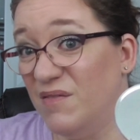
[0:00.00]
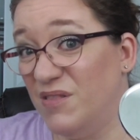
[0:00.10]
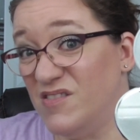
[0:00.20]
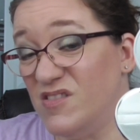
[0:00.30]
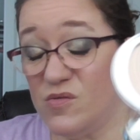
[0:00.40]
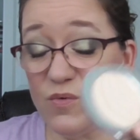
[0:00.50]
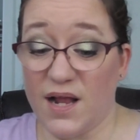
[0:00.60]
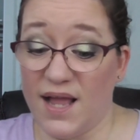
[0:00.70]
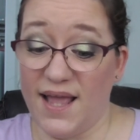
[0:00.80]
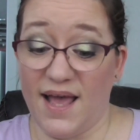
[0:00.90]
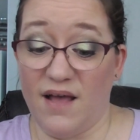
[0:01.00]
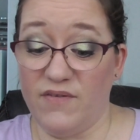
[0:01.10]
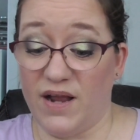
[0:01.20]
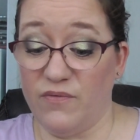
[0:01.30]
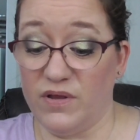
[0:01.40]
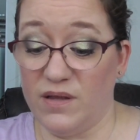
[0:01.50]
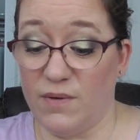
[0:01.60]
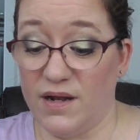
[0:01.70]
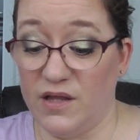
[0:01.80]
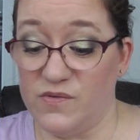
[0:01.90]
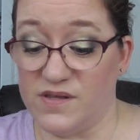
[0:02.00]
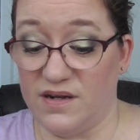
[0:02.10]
This is the one I have, and I really want to use